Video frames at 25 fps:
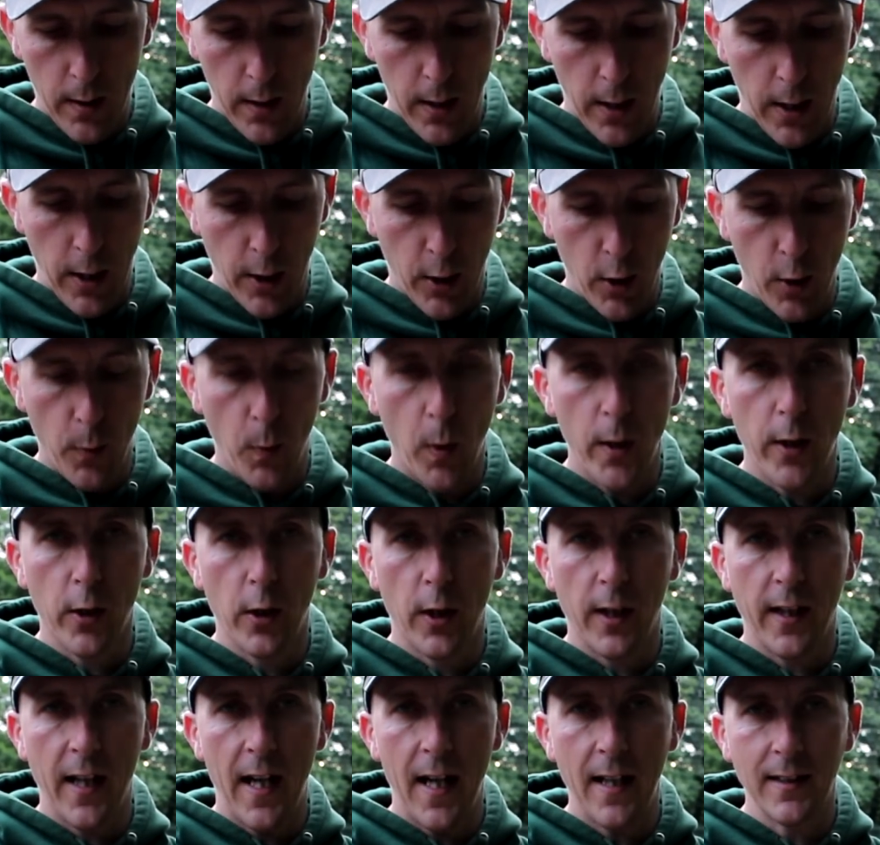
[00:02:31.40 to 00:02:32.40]
what you're
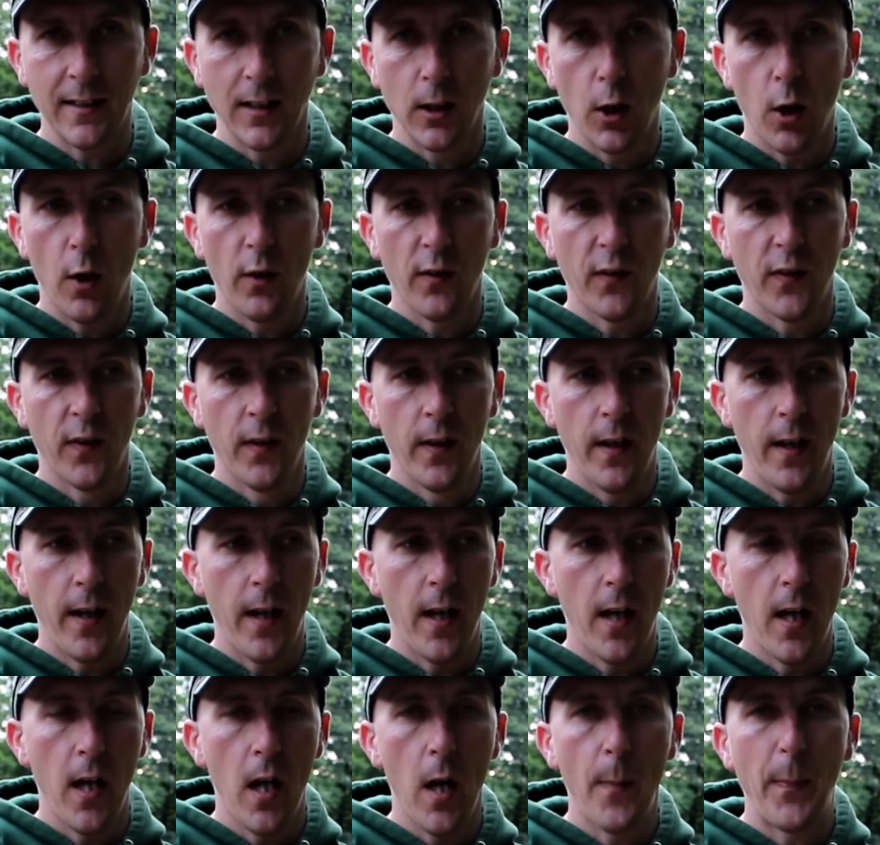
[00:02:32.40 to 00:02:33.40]
going to get is a lot of
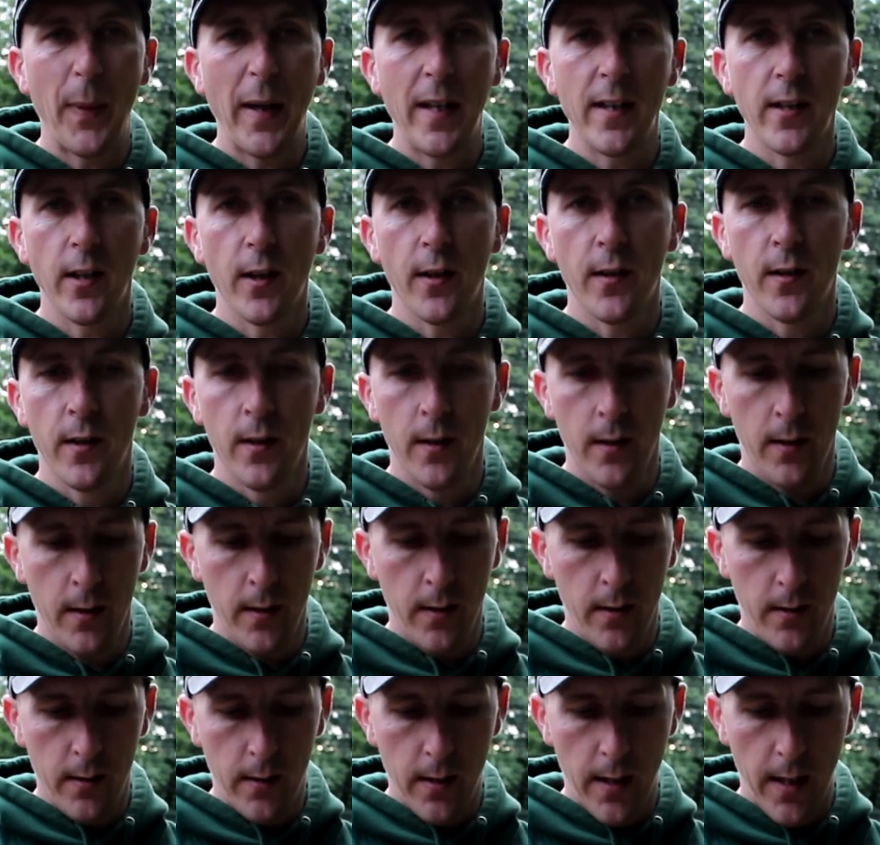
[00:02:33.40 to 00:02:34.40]
opinion,
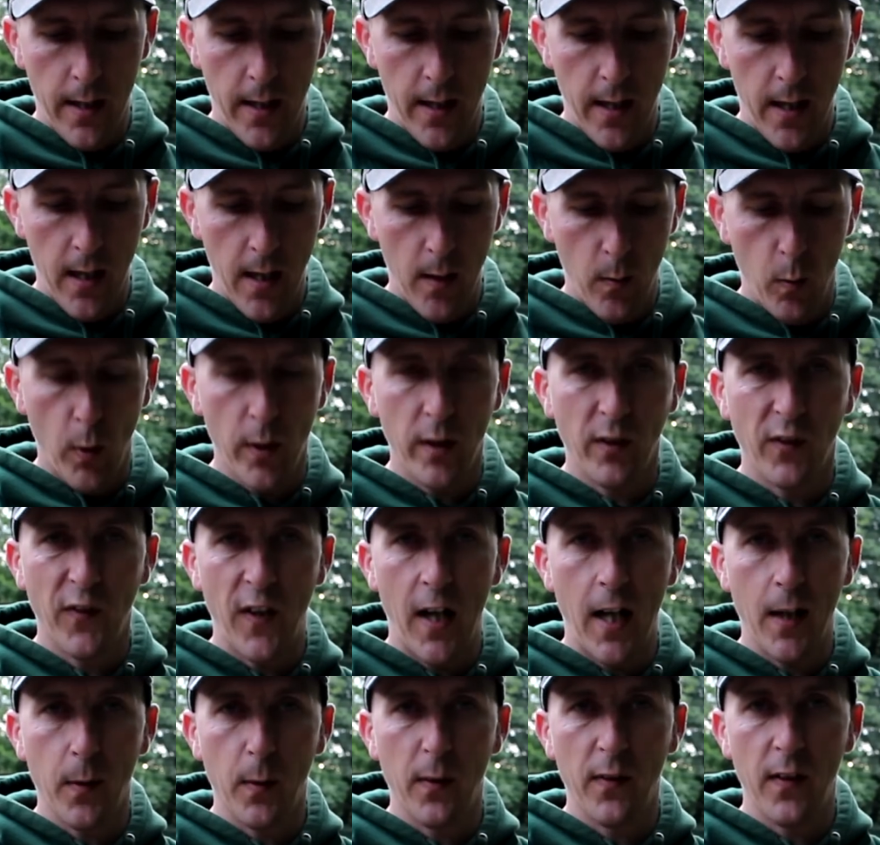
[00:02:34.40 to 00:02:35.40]
and what you'll
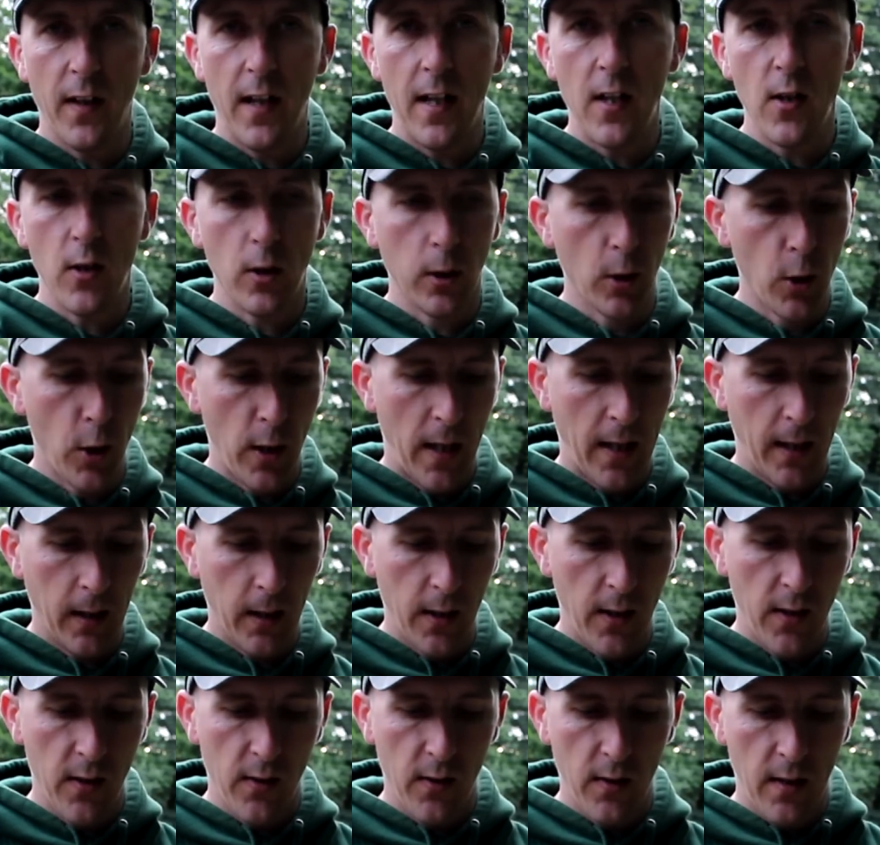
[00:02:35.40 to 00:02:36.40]
find with each lure
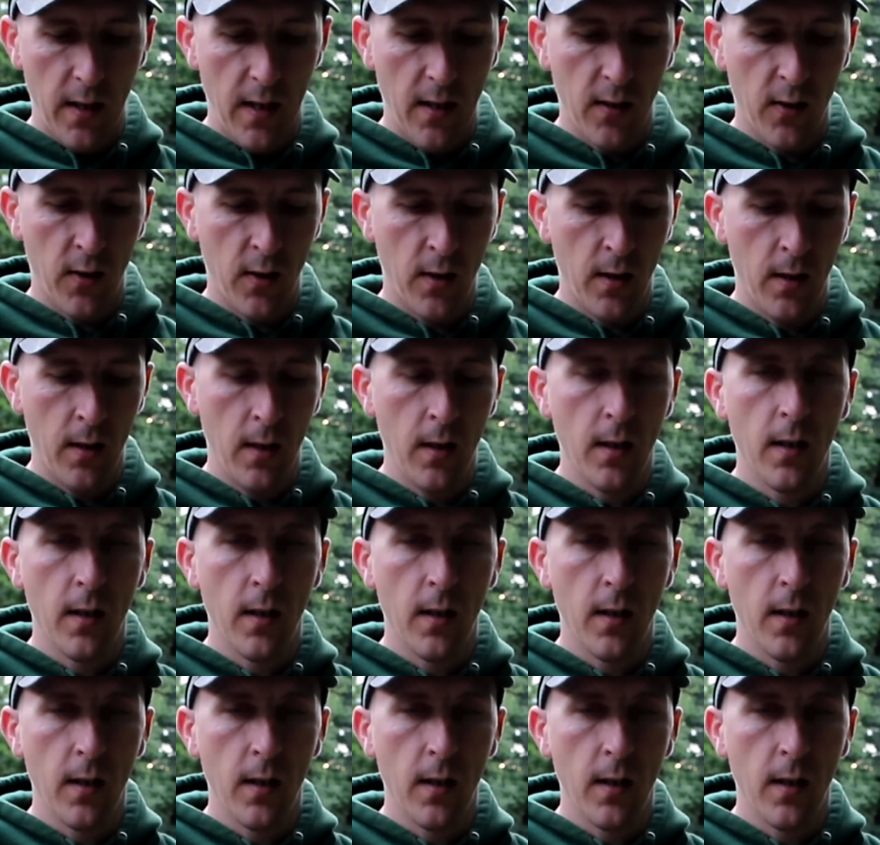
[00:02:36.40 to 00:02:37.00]
angler is